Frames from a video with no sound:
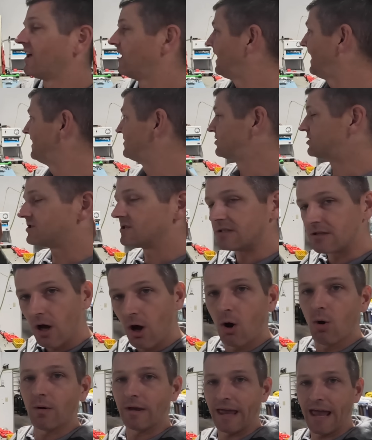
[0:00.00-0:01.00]
it's
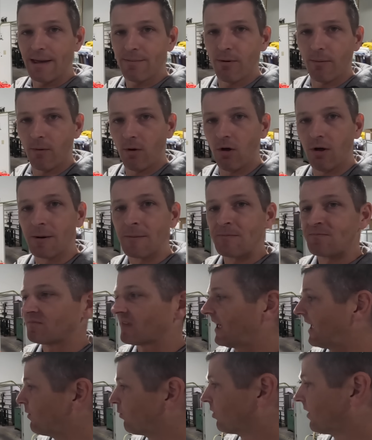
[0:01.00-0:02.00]
so capable,
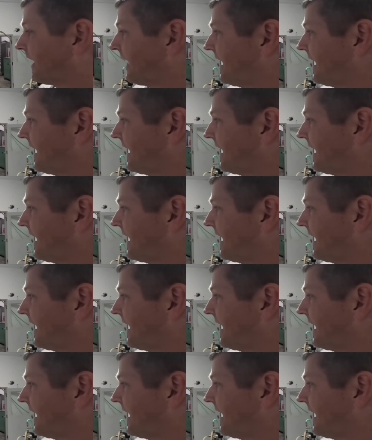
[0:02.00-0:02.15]
and we're